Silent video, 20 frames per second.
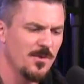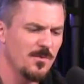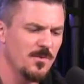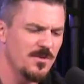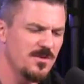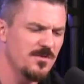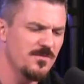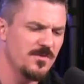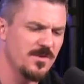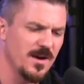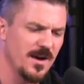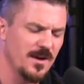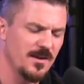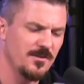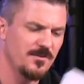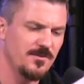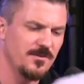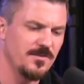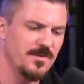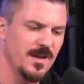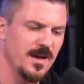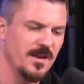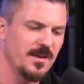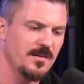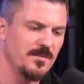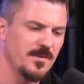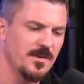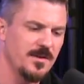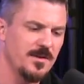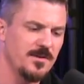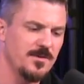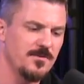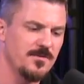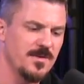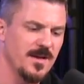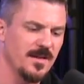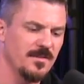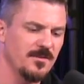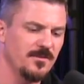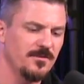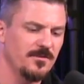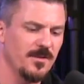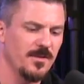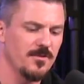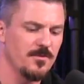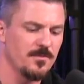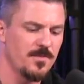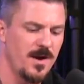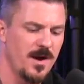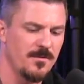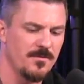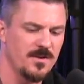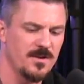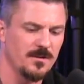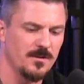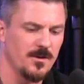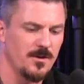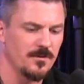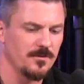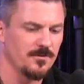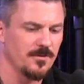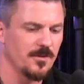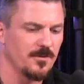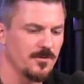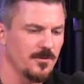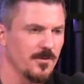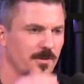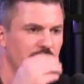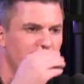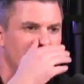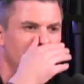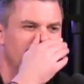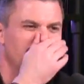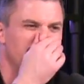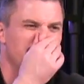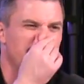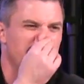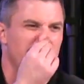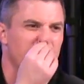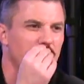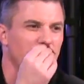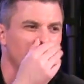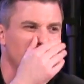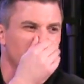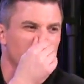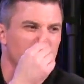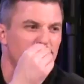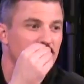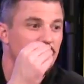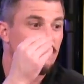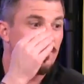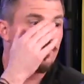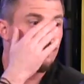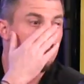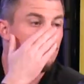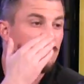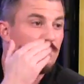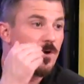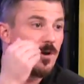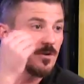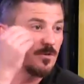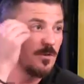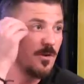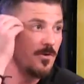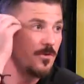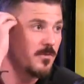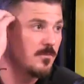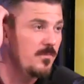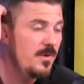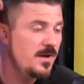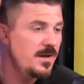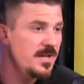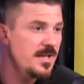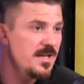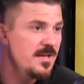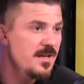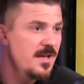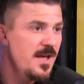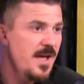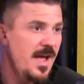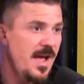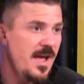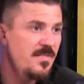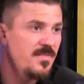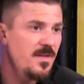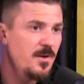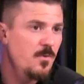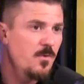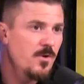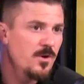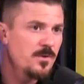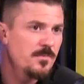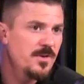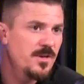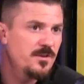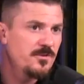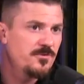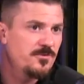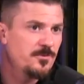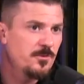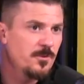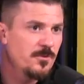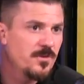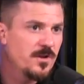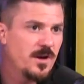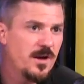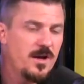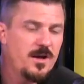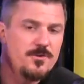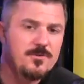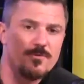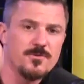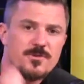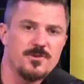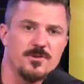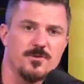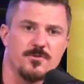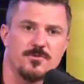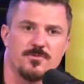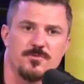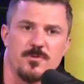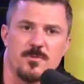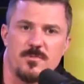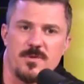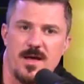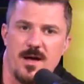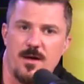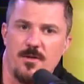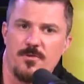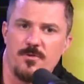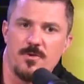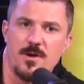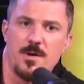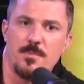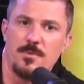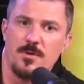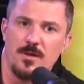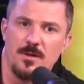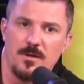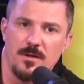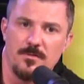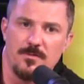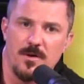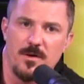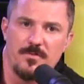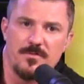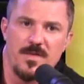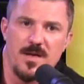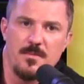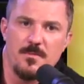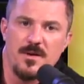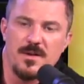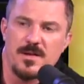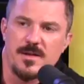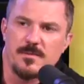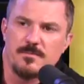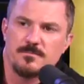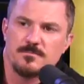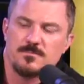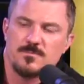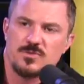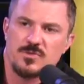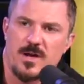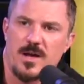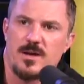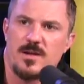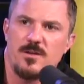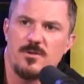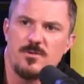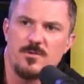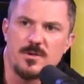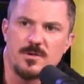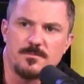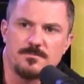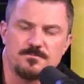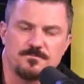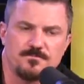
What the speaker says: What you've got is you've got the Southern Poverty Law Center that's been able to raise a truckload of money, and they want to make sure that 100 years from now they're able to live off that money. So how do you do it?